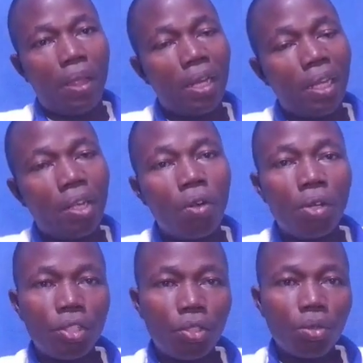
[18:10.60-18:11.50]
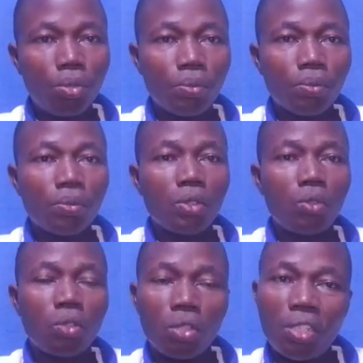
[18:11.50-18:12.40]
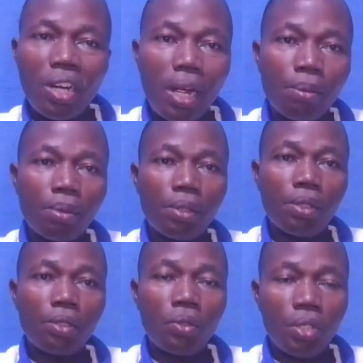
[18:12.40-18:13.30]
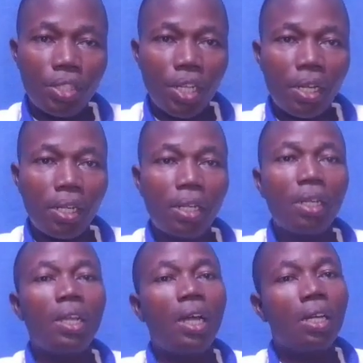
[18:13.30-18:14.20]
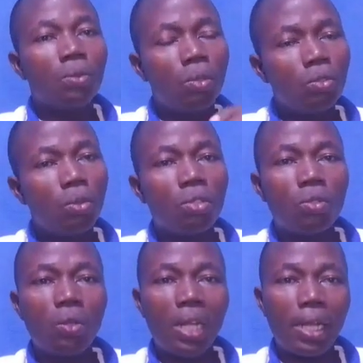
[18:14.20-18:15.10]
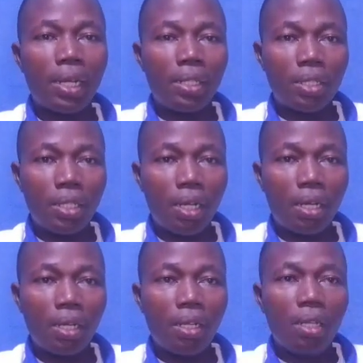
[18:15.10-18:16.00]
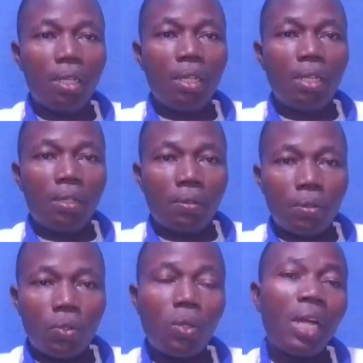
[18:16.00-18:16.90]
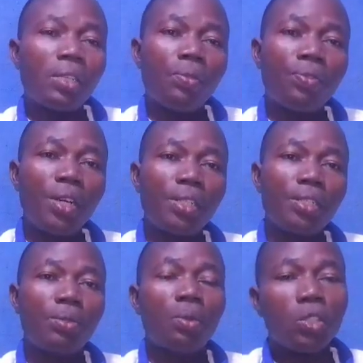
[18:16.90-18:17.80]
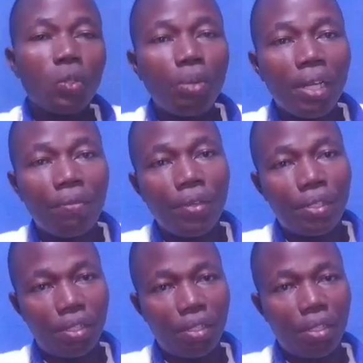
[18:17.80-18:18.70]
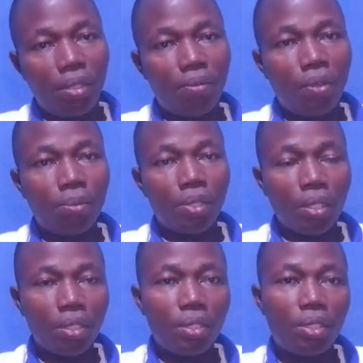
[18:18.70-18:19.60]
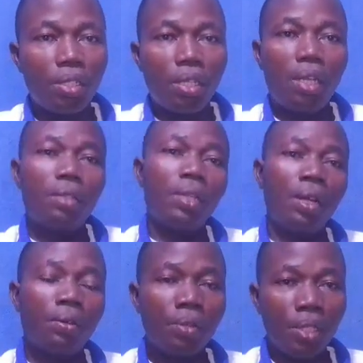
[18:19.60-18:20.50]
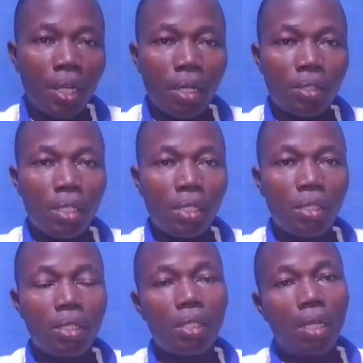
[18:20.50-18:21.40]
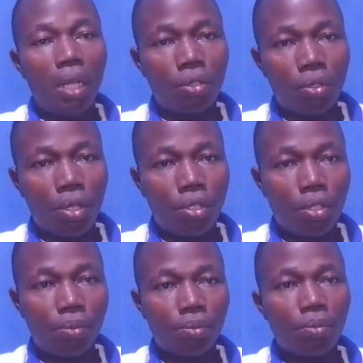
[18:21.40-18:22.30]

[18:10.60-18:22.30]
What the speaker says: and I encourage you to subscribe to this channel, and you want to also like and share so that your friends will also benefit from this real estate education.